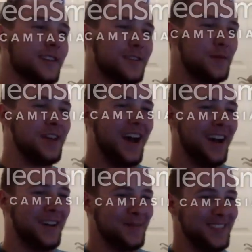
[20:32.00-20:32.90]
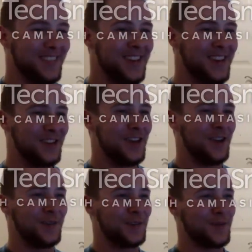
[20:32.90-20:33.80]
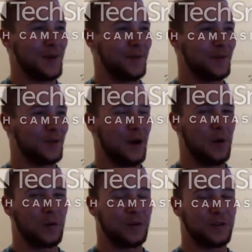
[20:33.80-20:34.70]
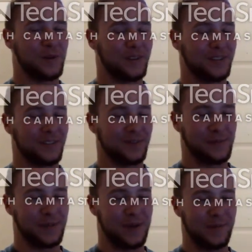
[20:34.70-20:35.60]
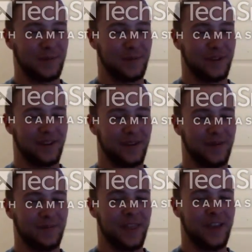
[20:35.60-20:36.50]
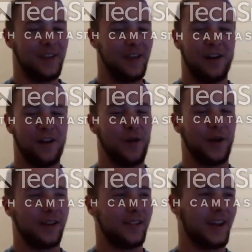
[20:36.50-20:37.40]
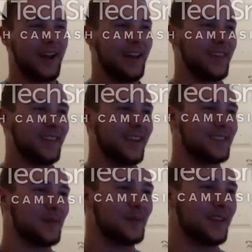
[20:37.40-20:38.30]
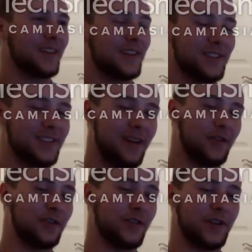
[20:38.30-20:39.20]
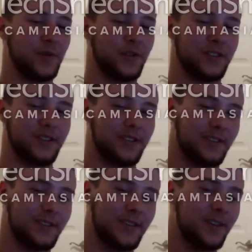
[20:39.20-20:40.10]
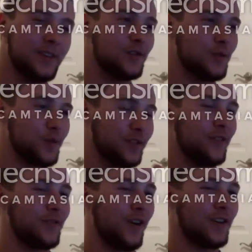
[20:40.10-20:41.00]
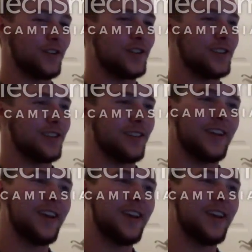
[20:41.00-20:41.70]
sometimes. she made me feel a lot worse about myself sometimes, but not knowingly. I think that's something that just every trans person is super self-conscious, and